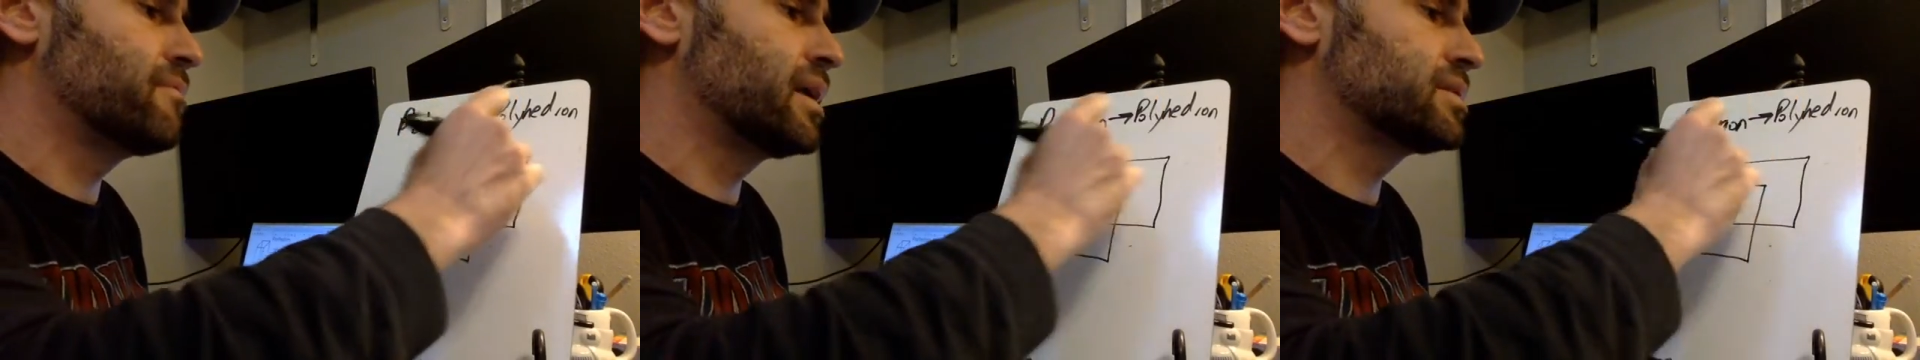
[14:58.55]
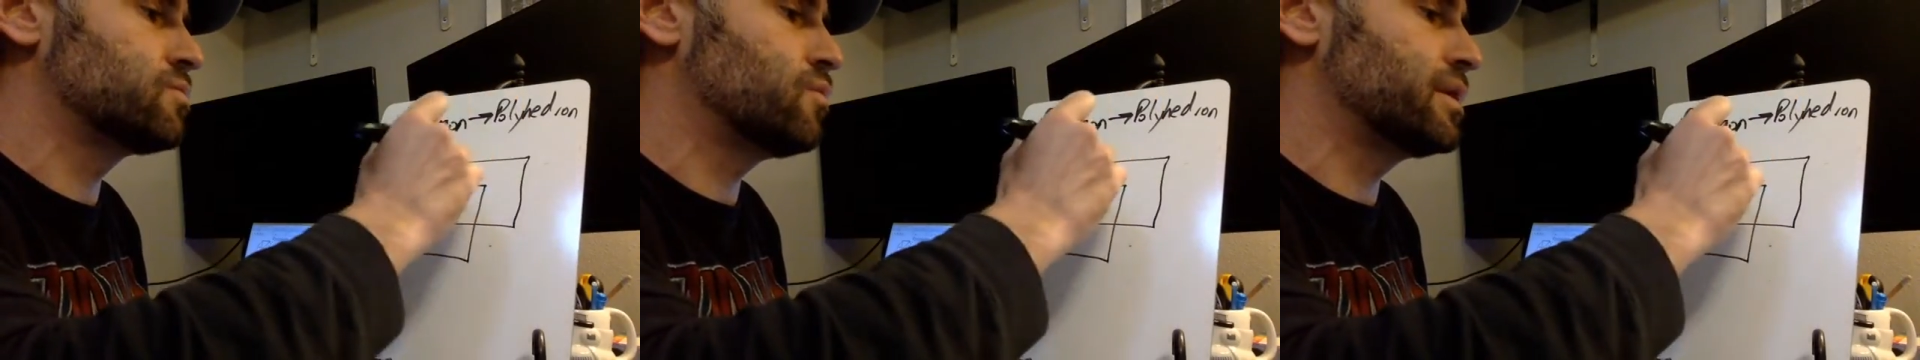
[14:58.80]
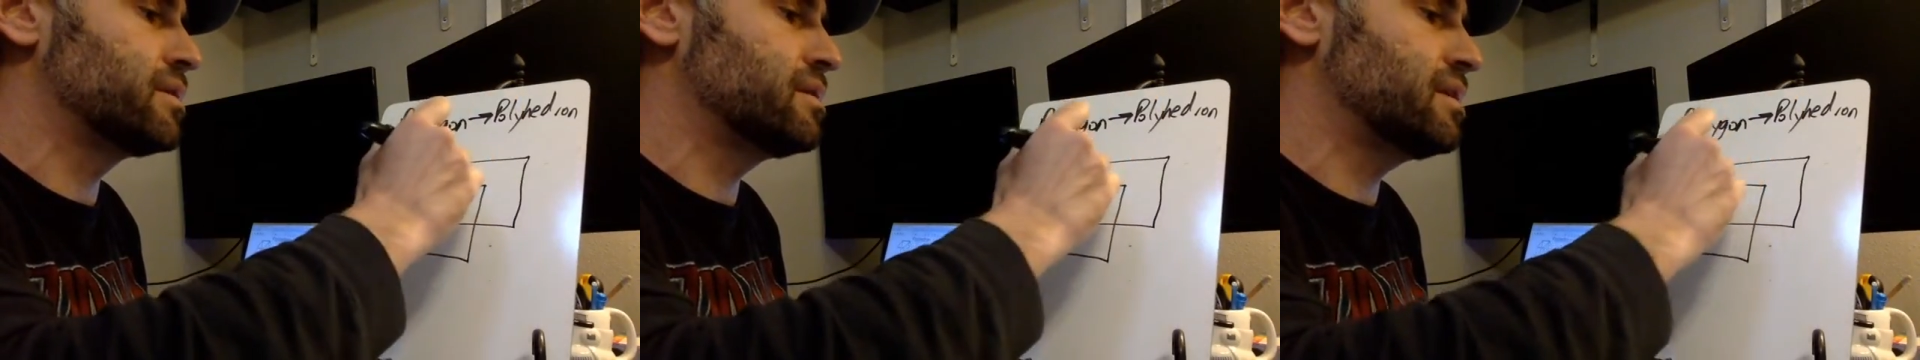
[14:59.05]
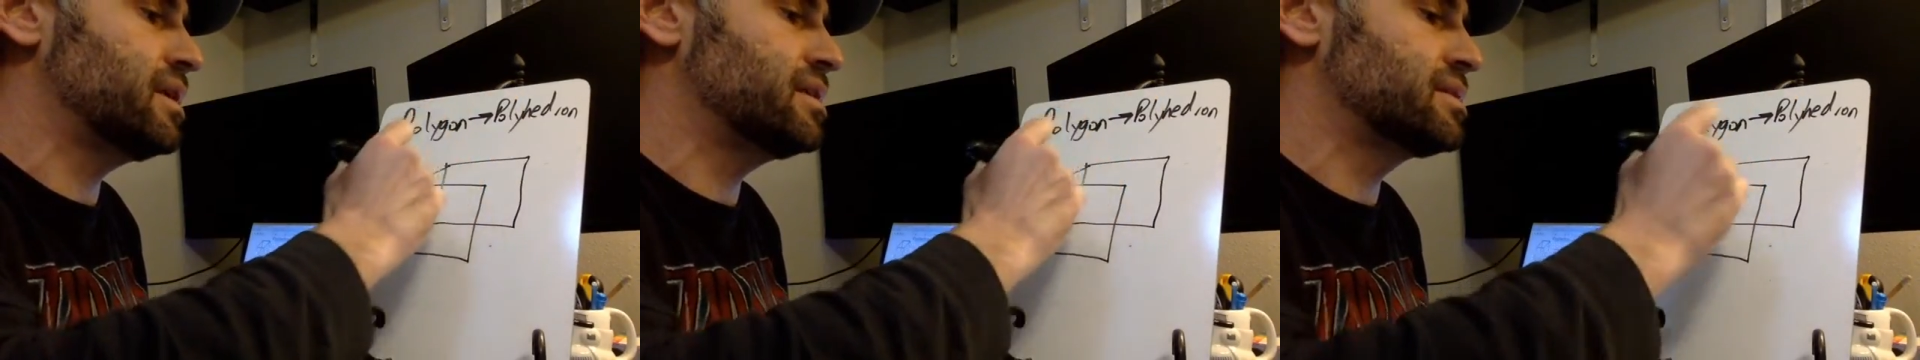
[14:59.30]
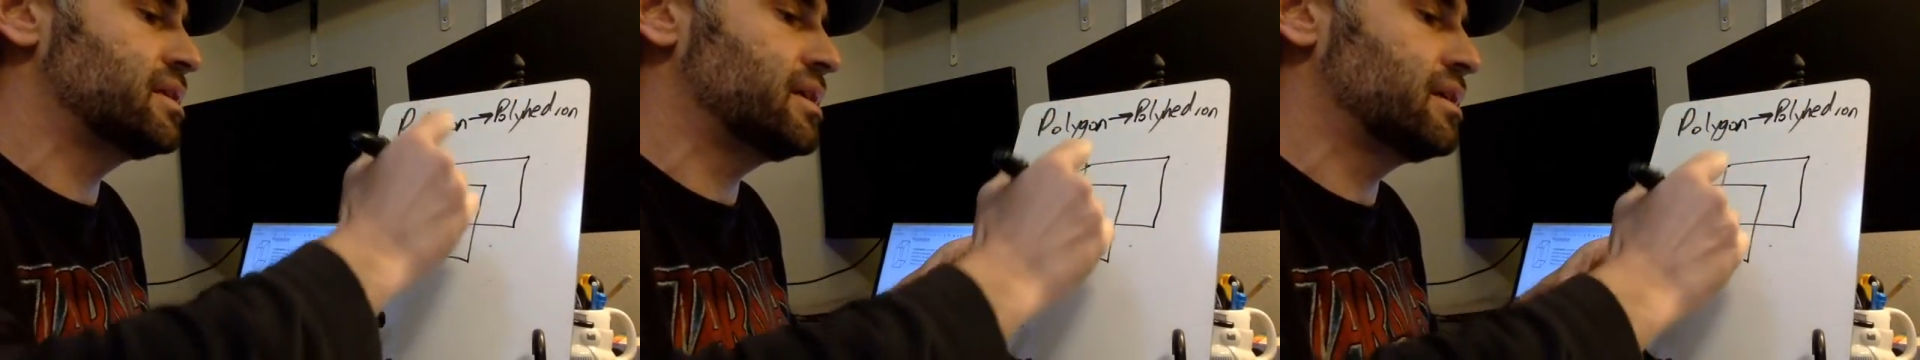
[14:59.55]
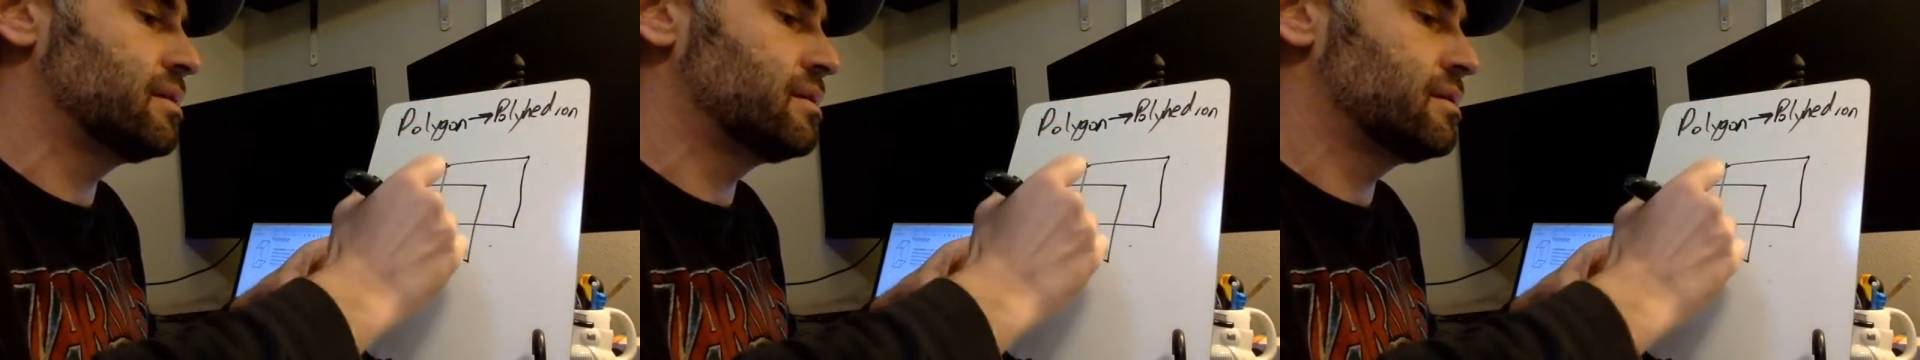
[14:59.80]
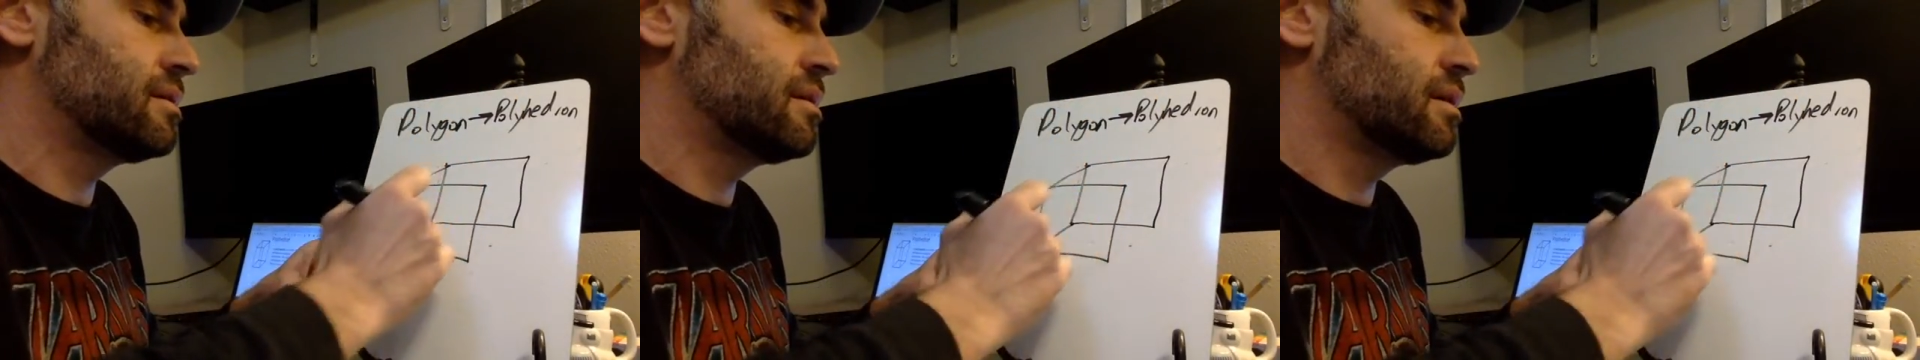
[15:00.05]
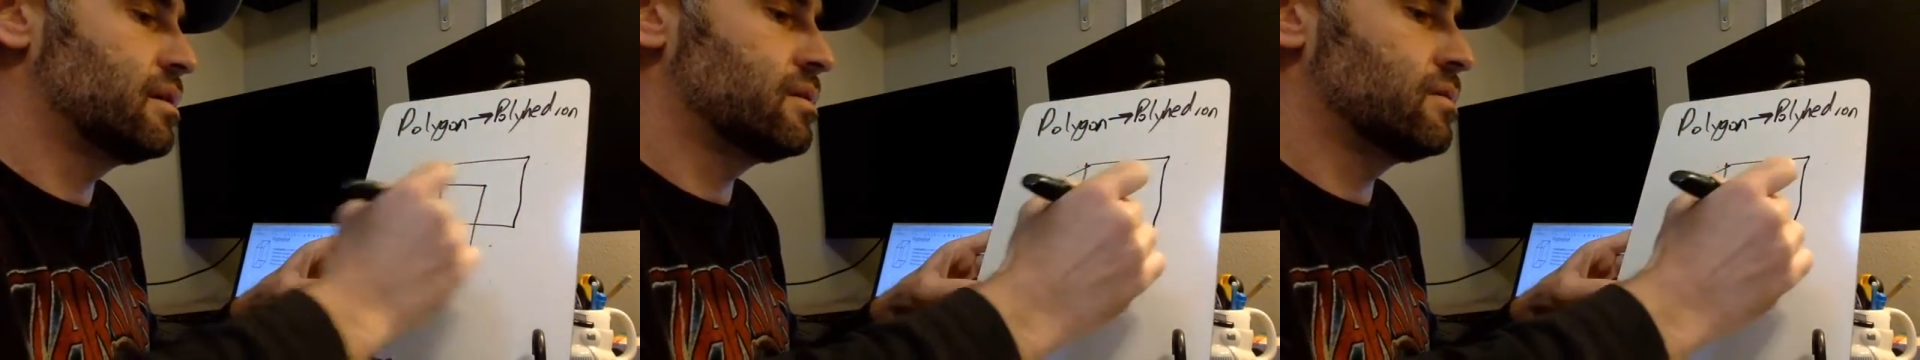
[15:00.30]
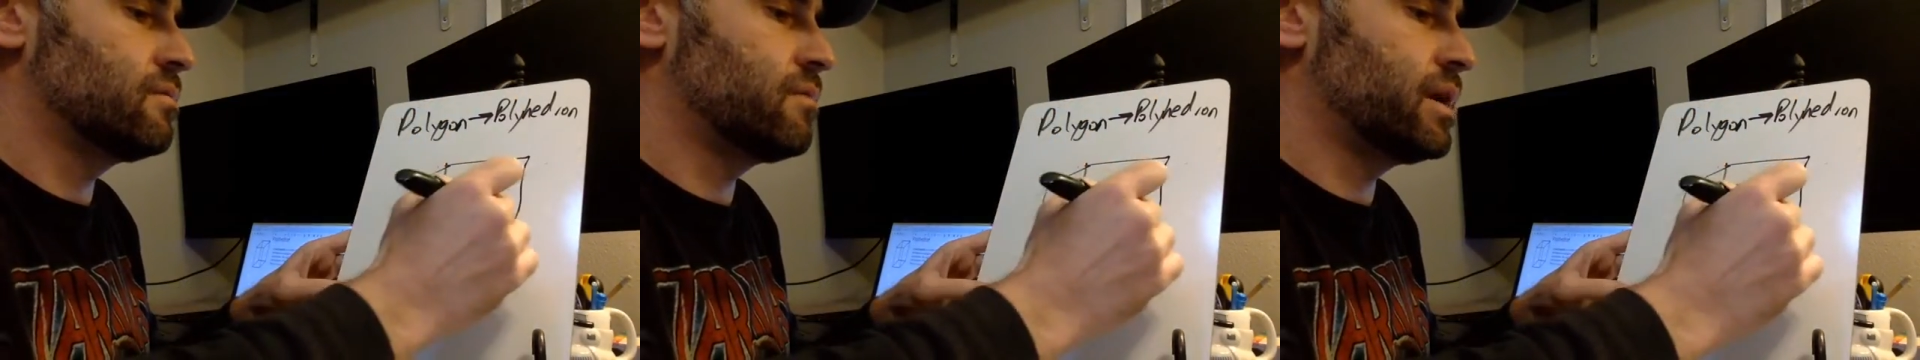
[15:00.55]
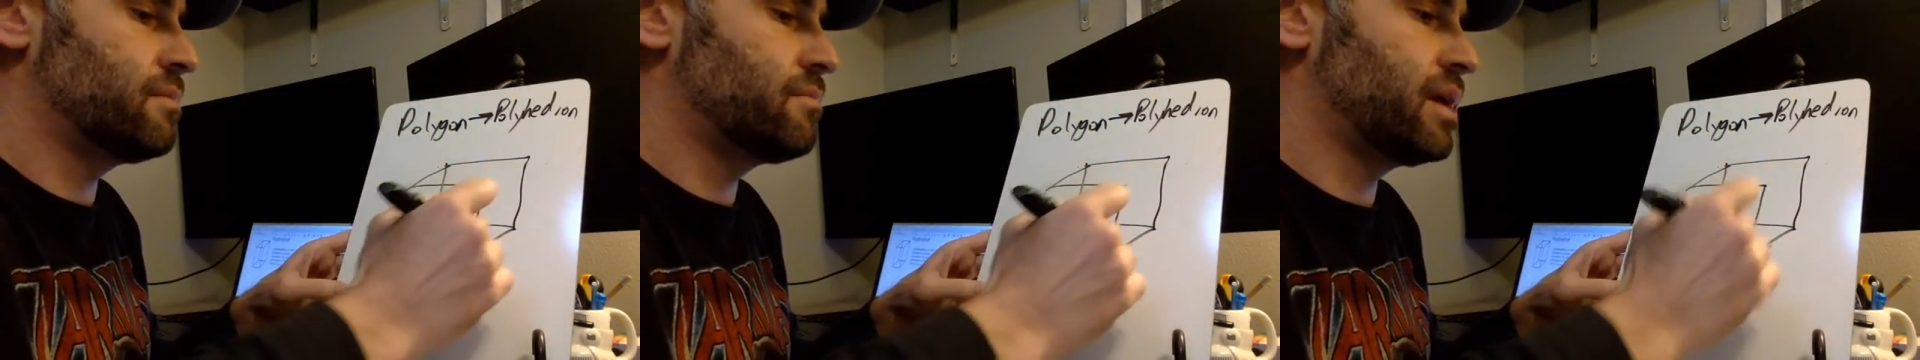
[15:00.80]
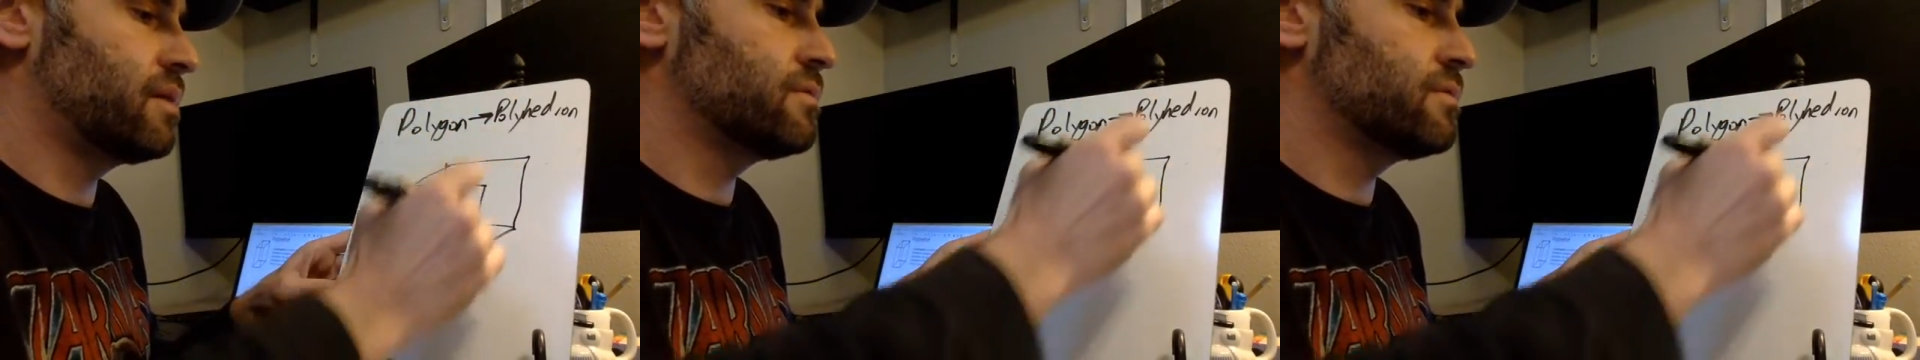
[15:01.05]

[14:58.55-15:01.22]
That's one easy way to make one